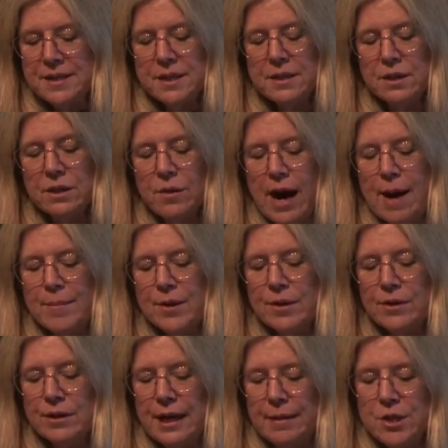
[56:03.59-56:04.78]
in the grammar,
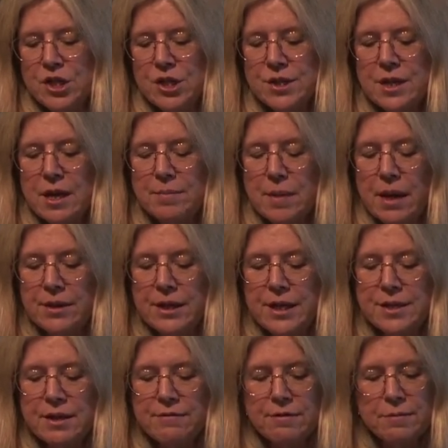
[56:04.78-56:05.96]
images, and melodies
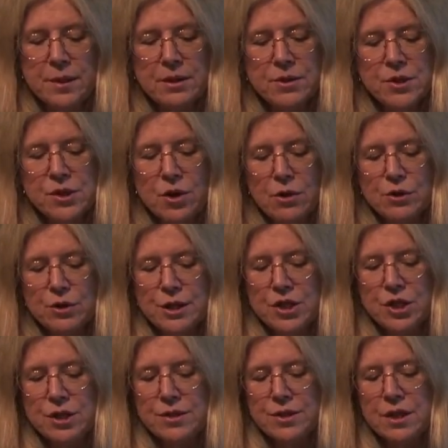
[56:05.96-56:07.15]
of familiar song
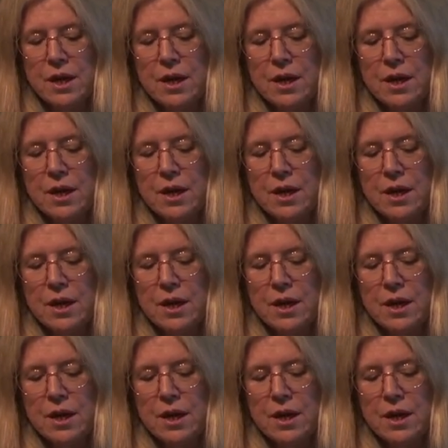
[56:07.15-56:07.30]
traditions,